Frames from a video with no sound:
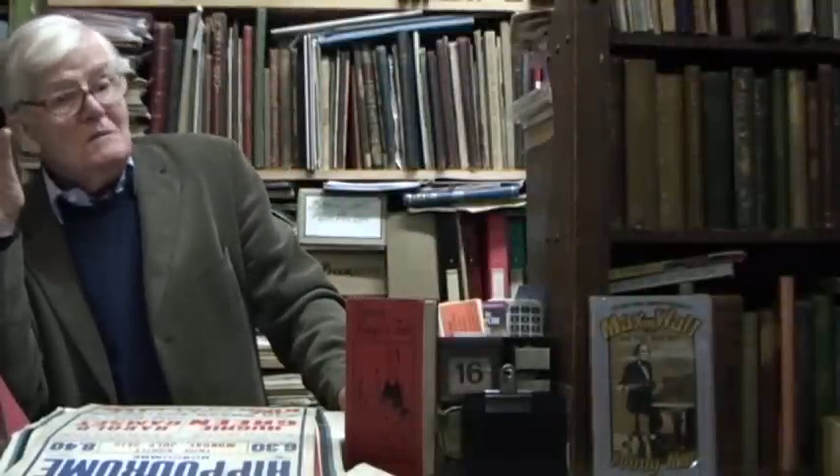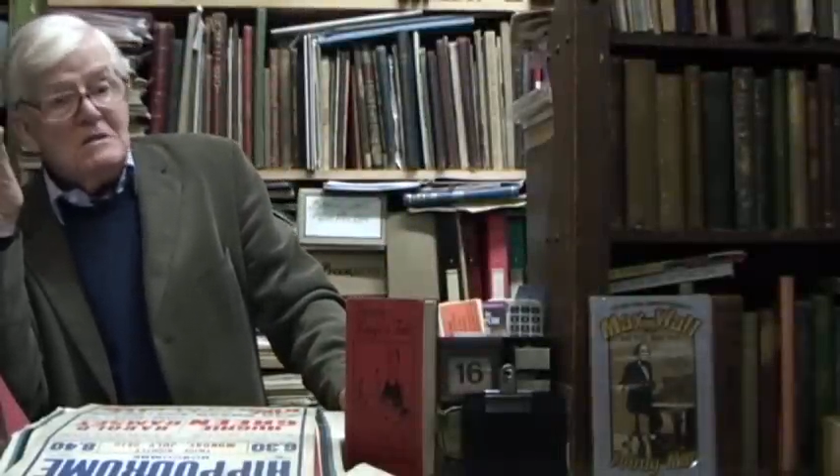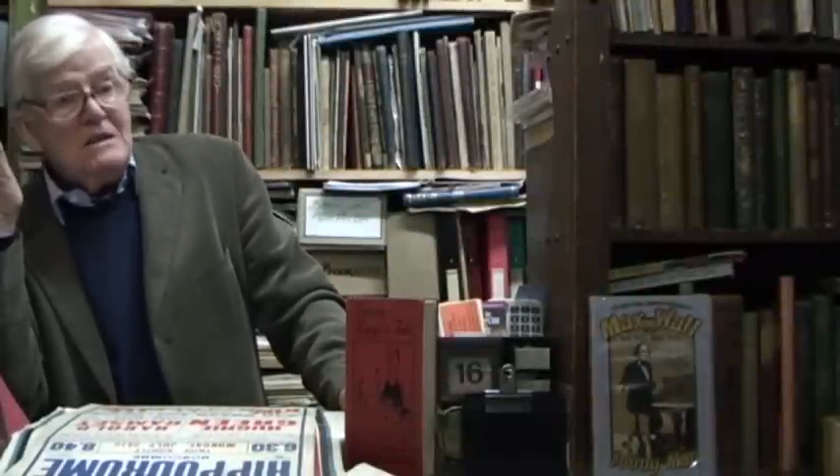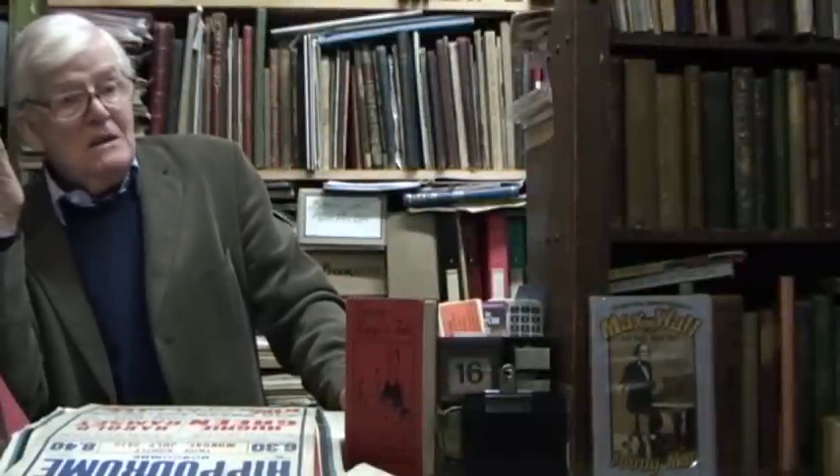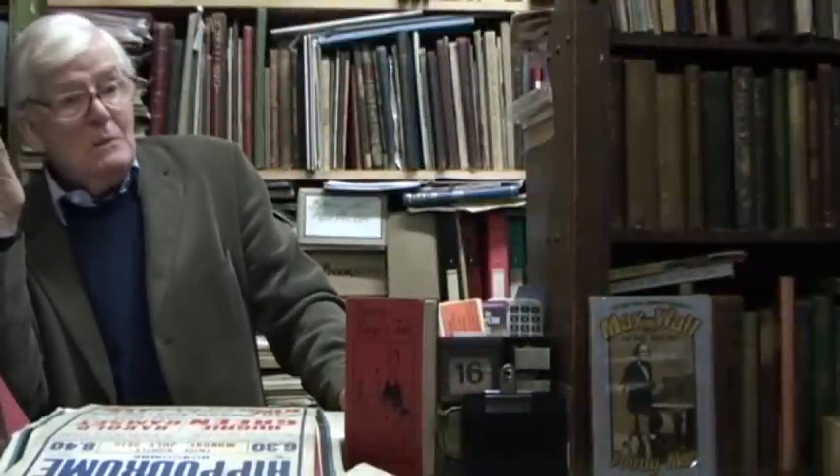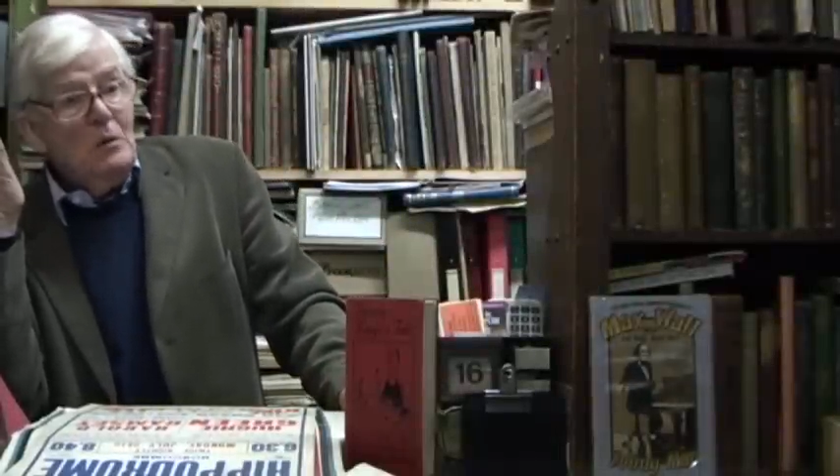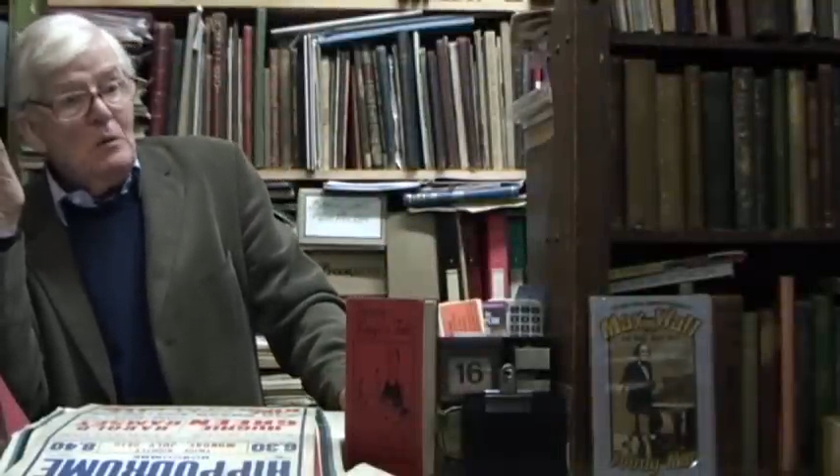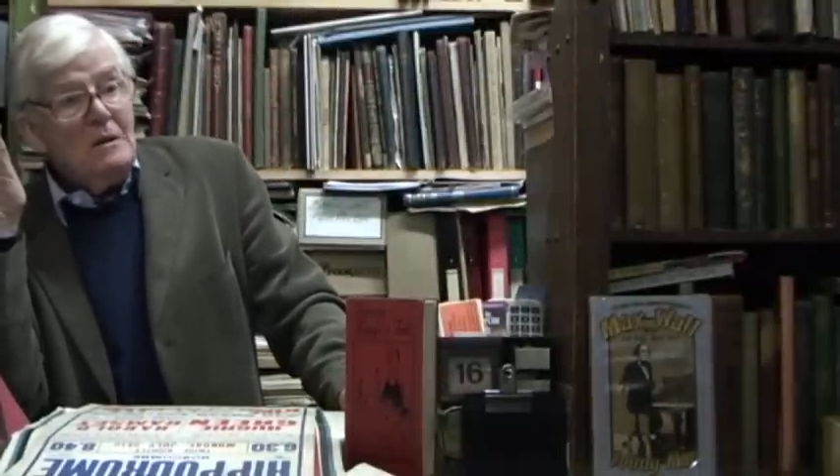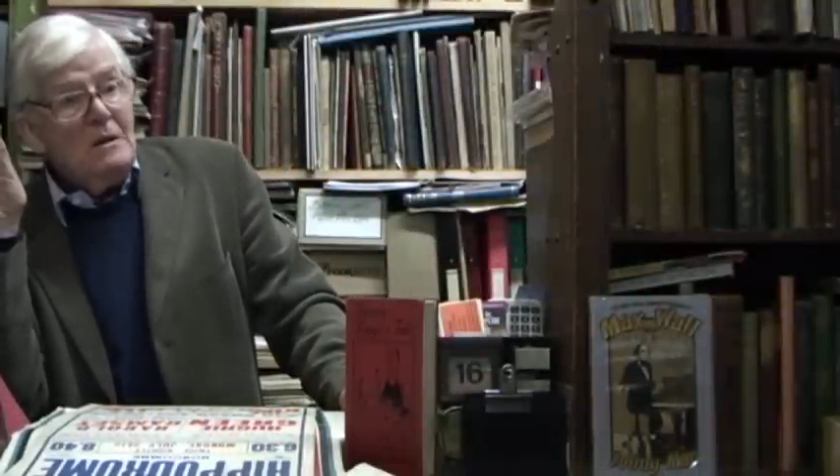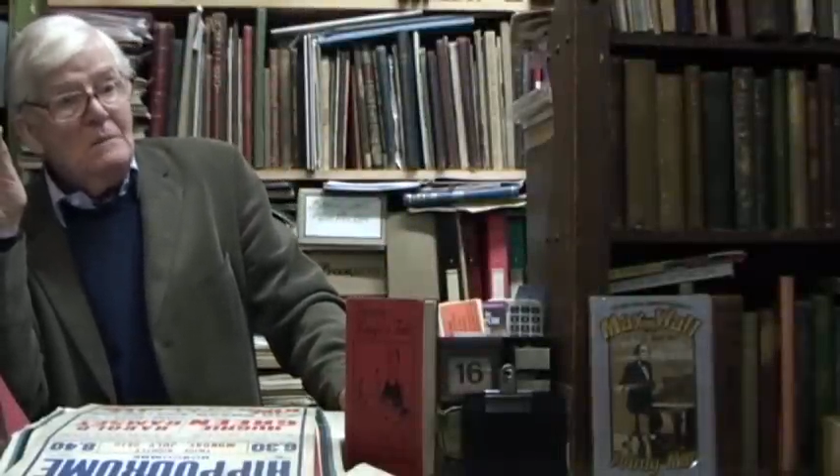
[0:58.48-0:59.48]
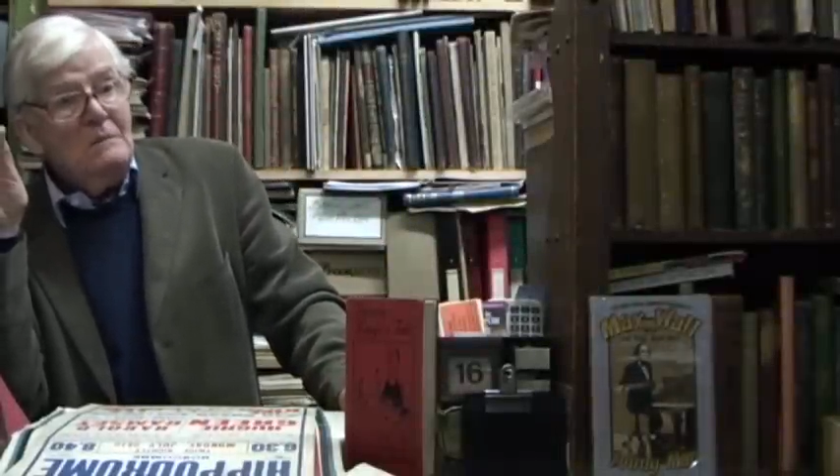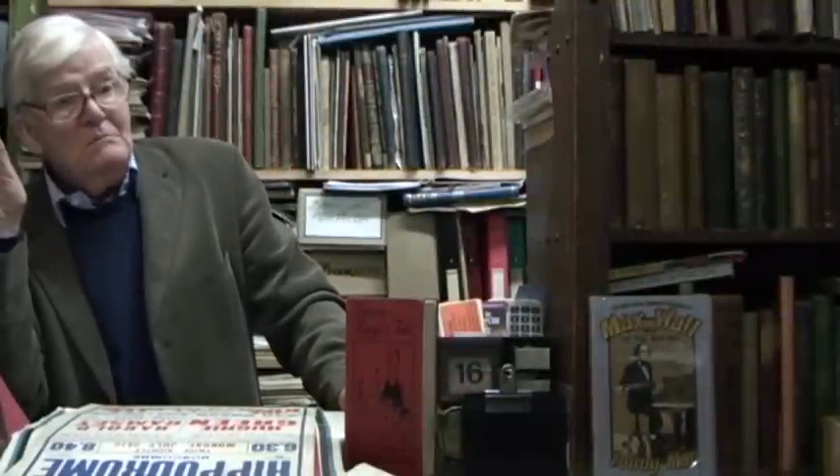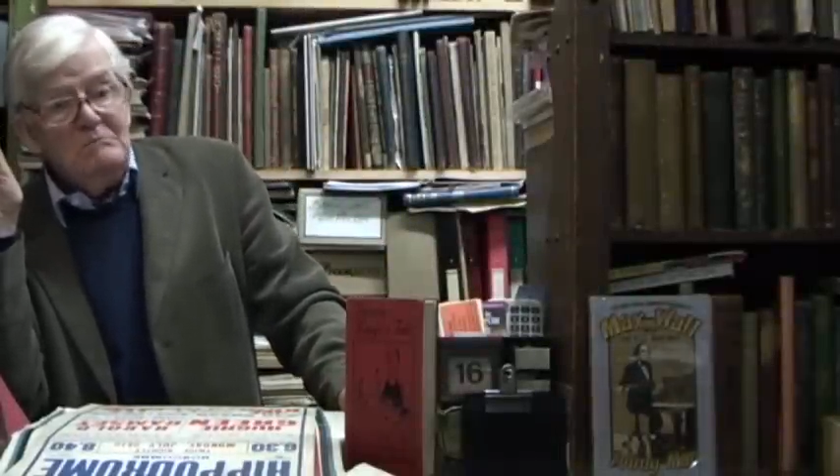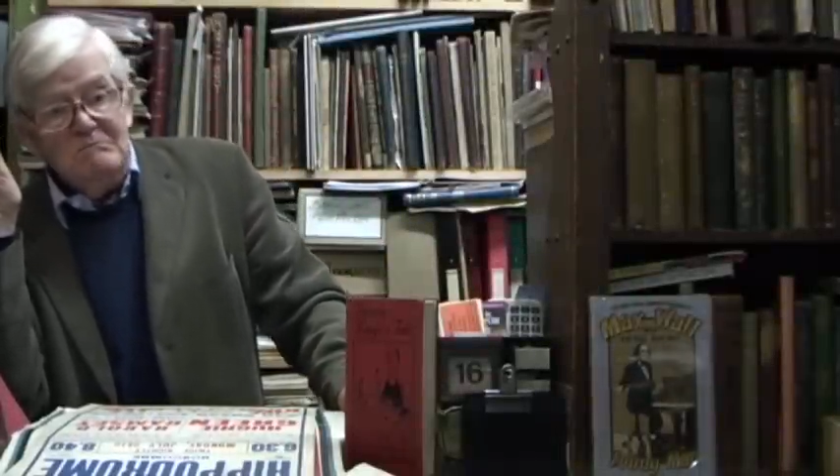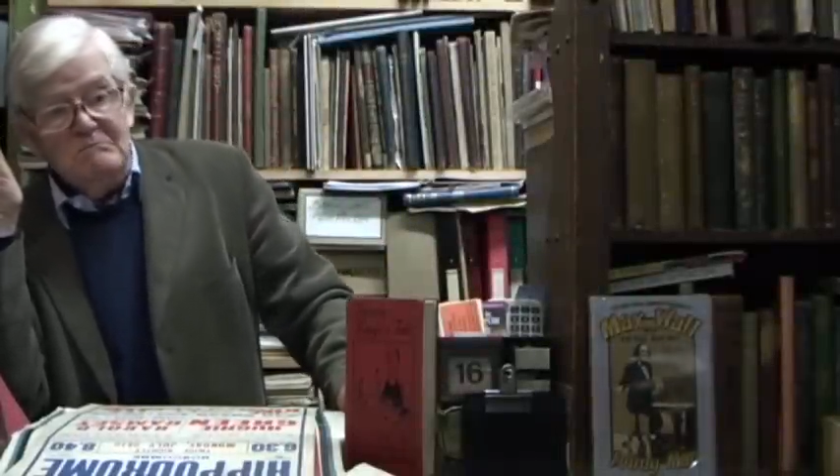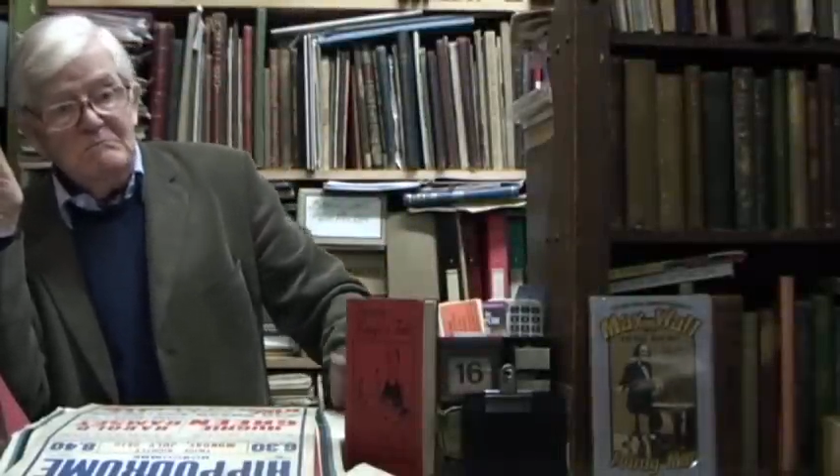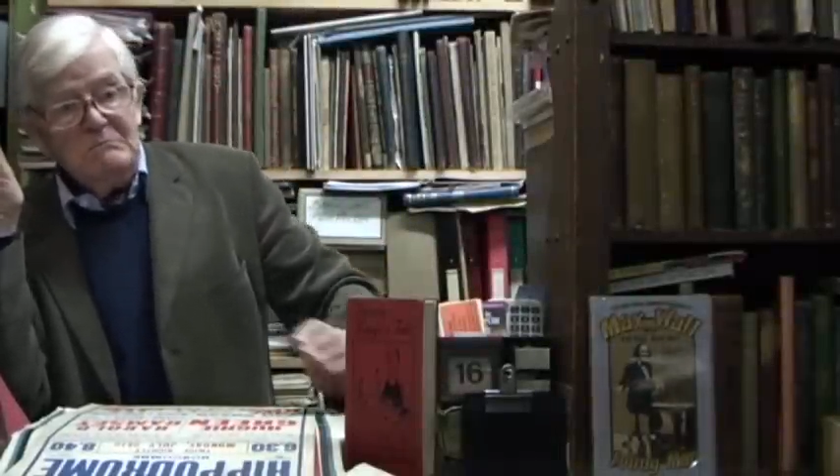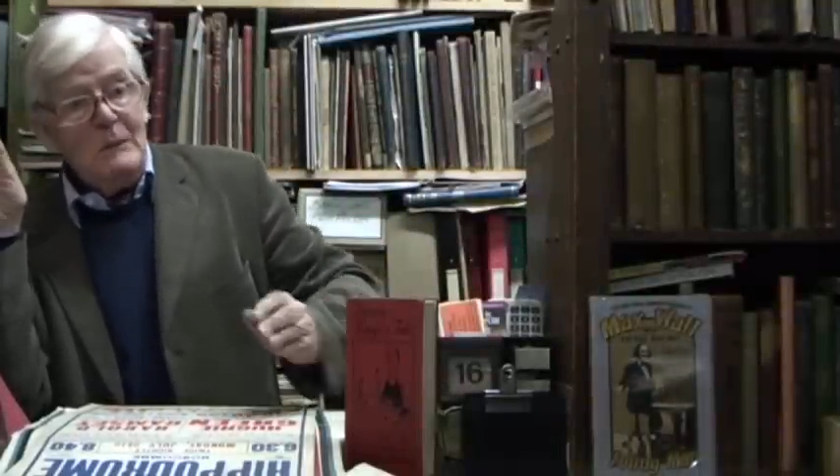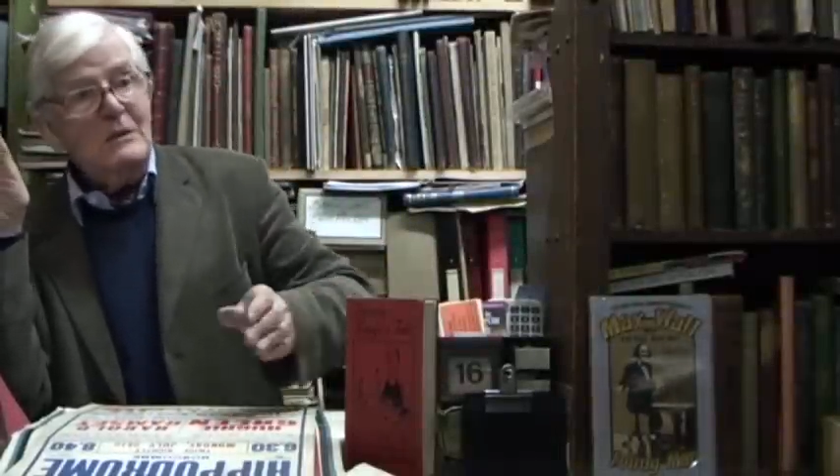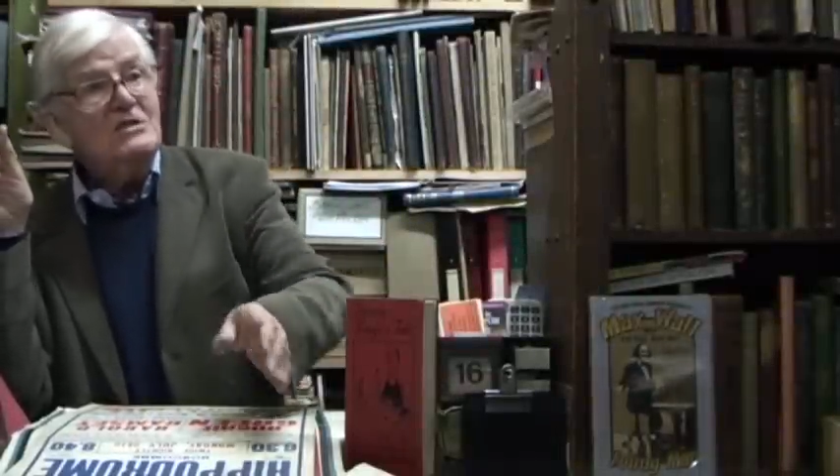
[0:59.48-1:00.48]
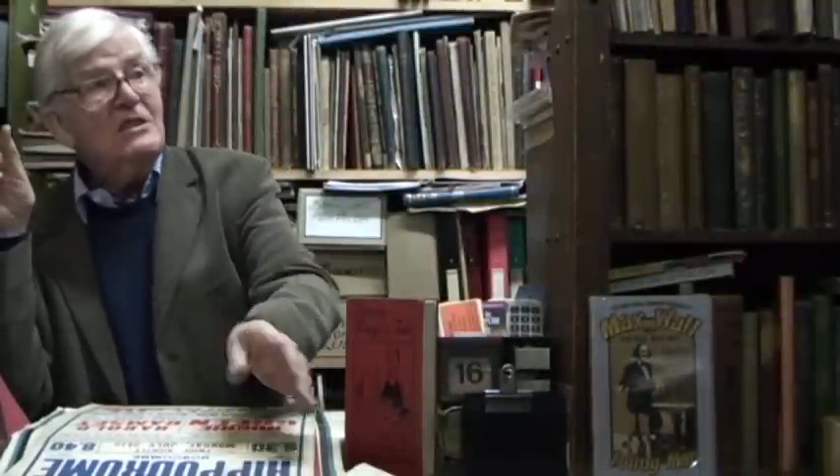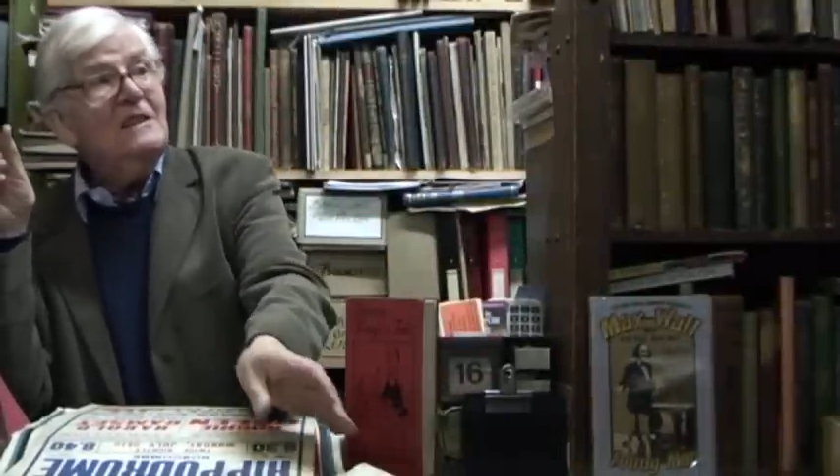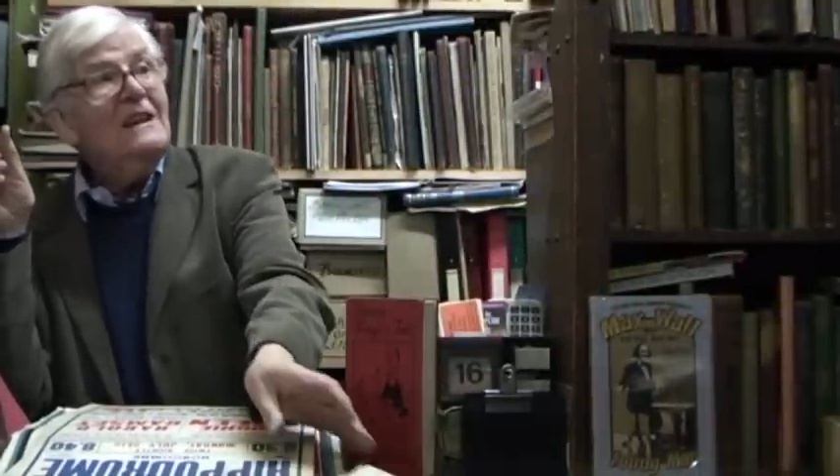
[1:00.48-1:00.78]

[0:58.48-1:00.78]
see a book published in